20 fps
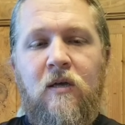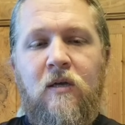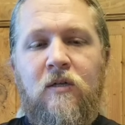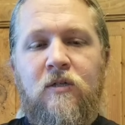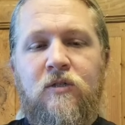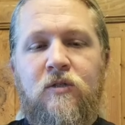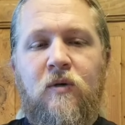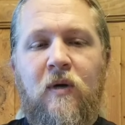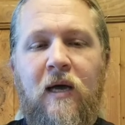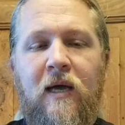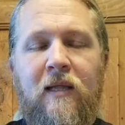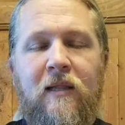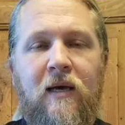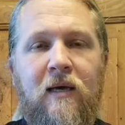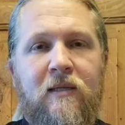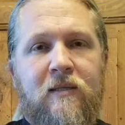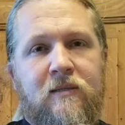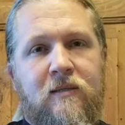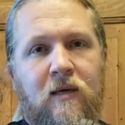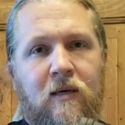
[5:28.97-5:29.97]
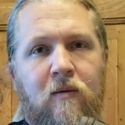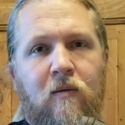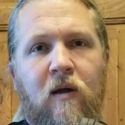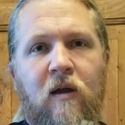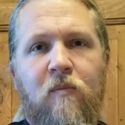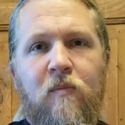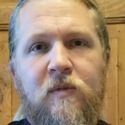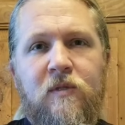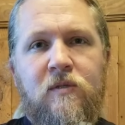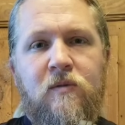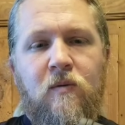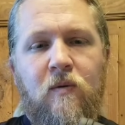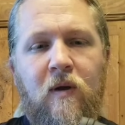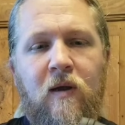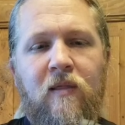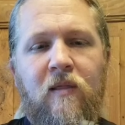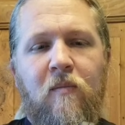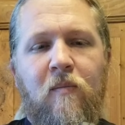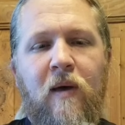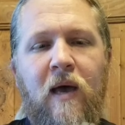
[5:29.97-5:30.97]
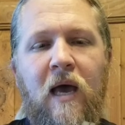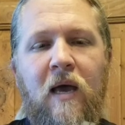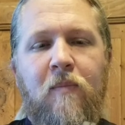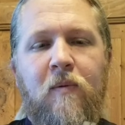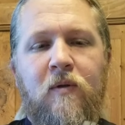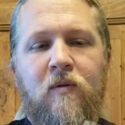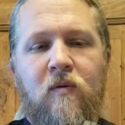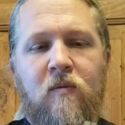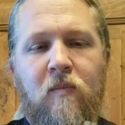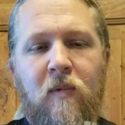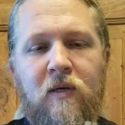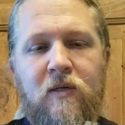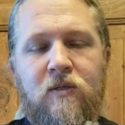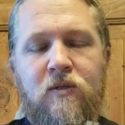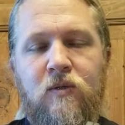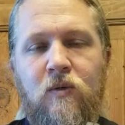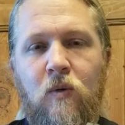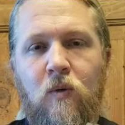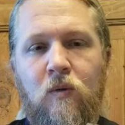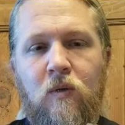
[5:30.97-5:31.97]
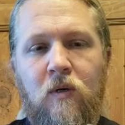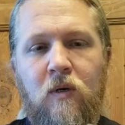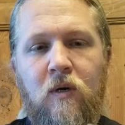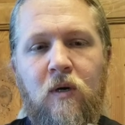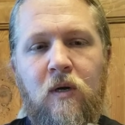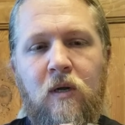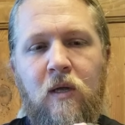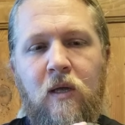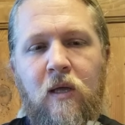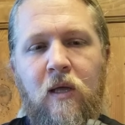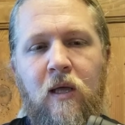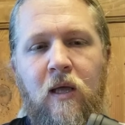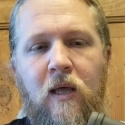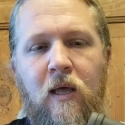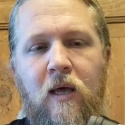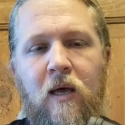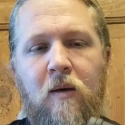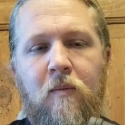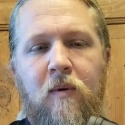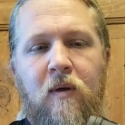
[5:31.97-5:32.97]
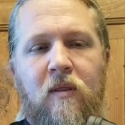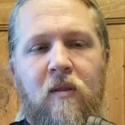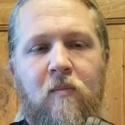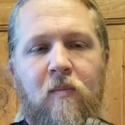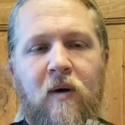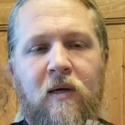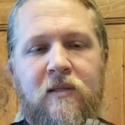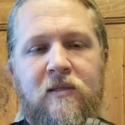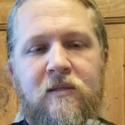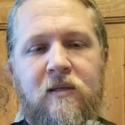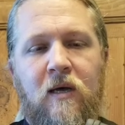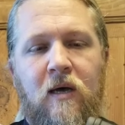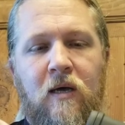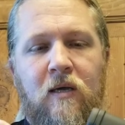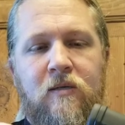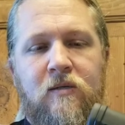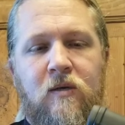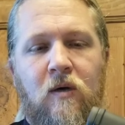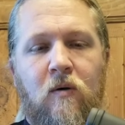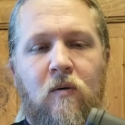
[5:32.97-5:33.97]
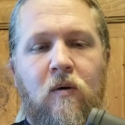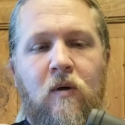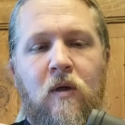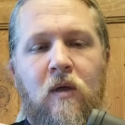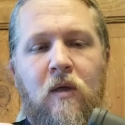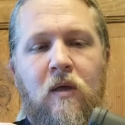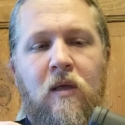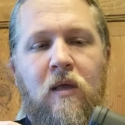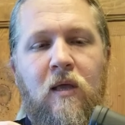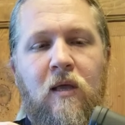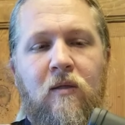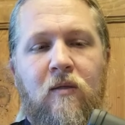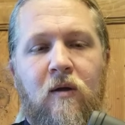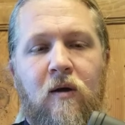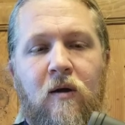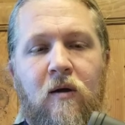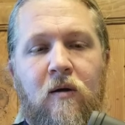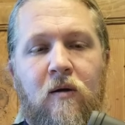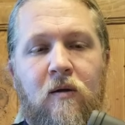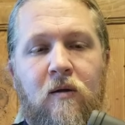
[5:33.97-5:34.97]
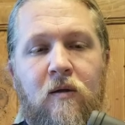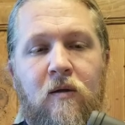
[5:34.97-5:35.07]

tri-glide stuck right in the back between my shoulder and the buttstock. So either